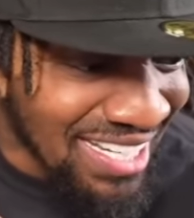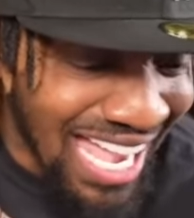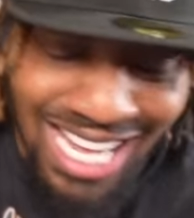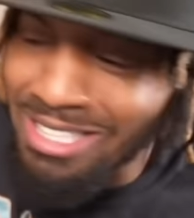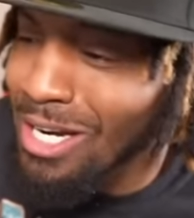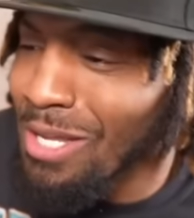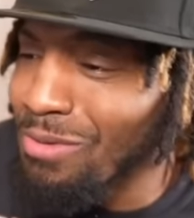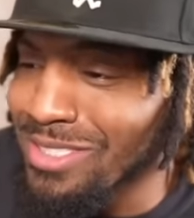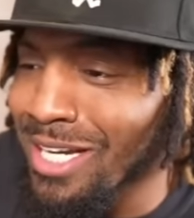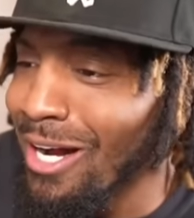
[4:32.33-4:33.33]
I thought it was
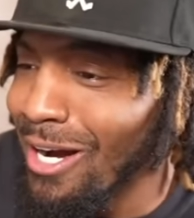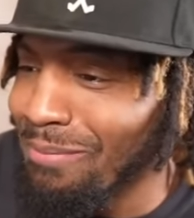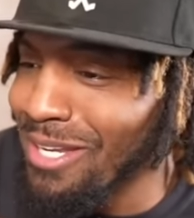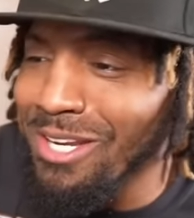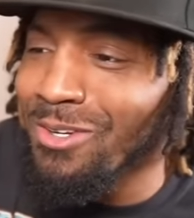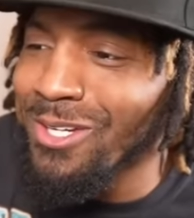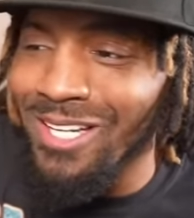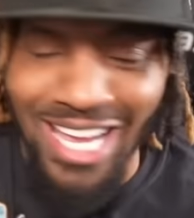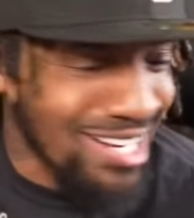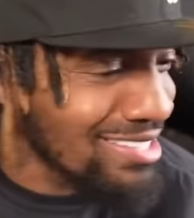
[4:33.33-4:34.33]
Tom. Then you look
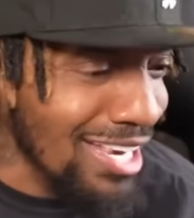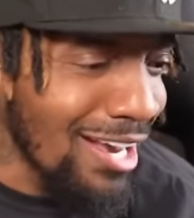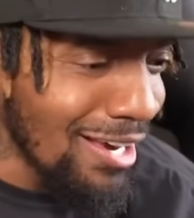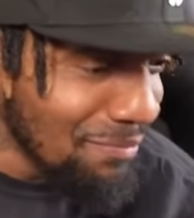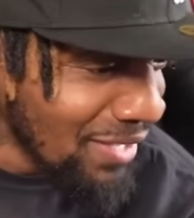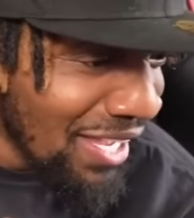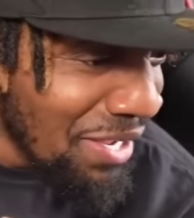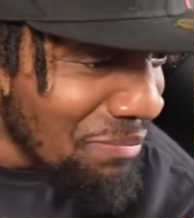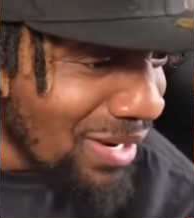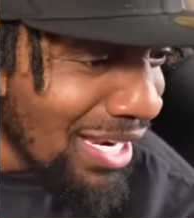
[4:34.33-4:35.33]
like a Tom.
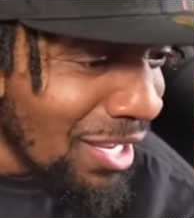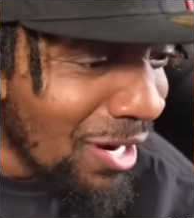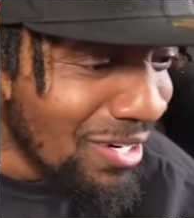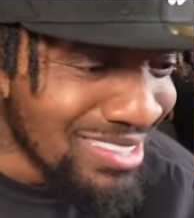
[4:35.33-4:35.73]
But look.